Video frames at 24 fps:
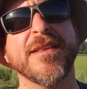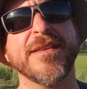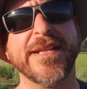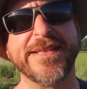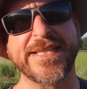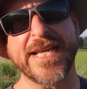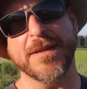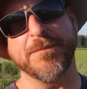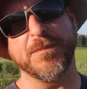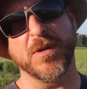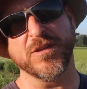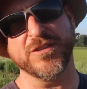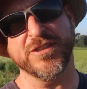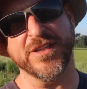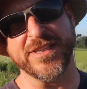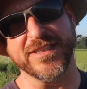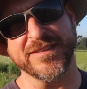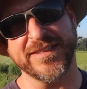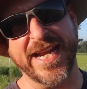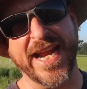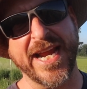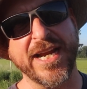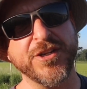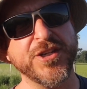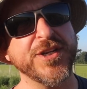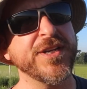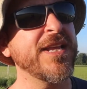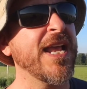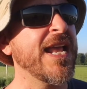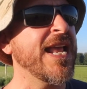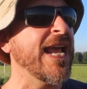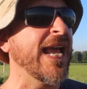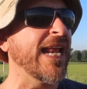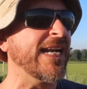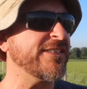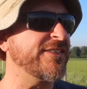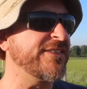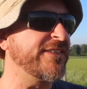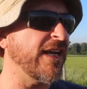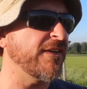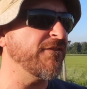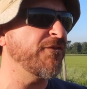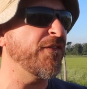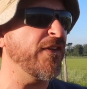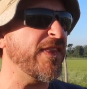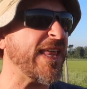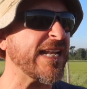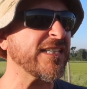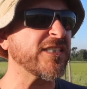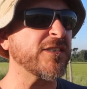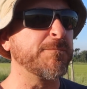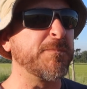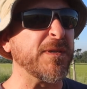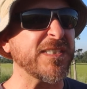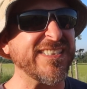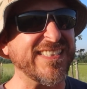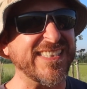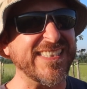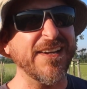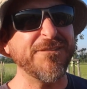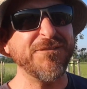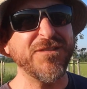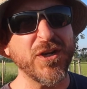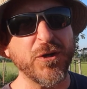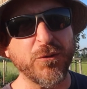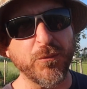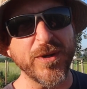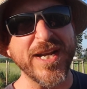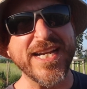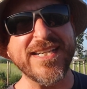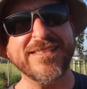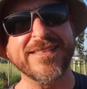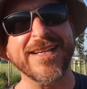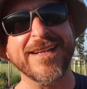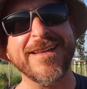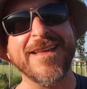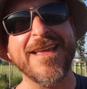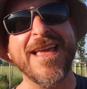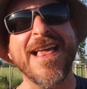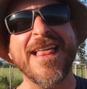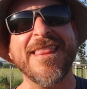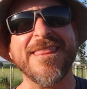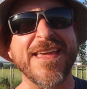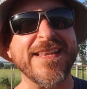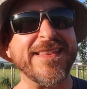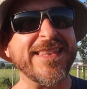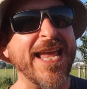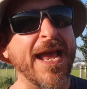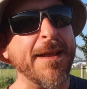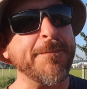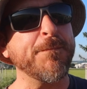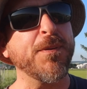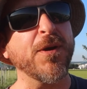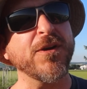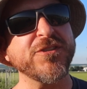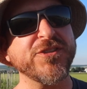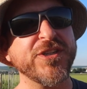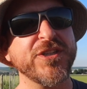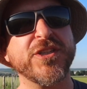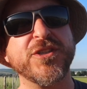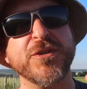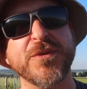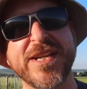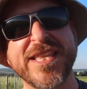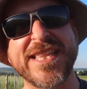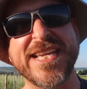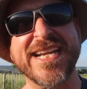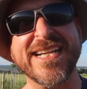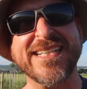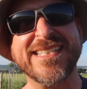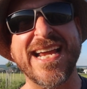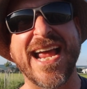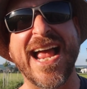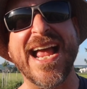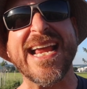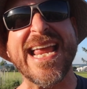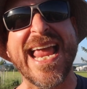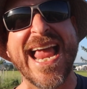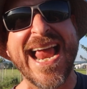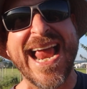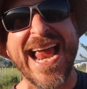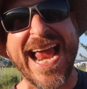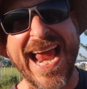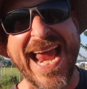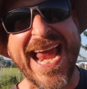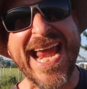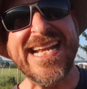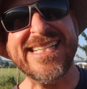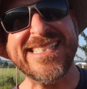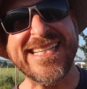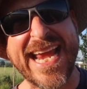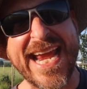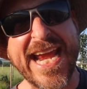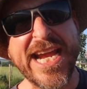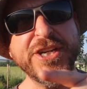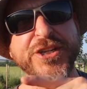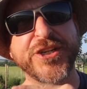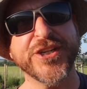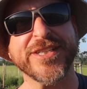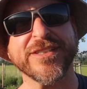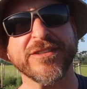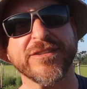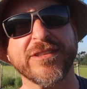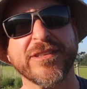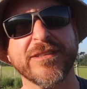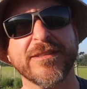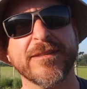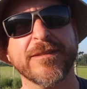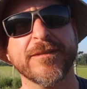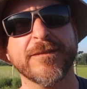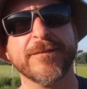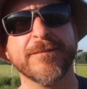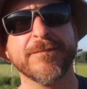that that person is Asian. And it's done for that specific reason that that person doing the attack hates Asians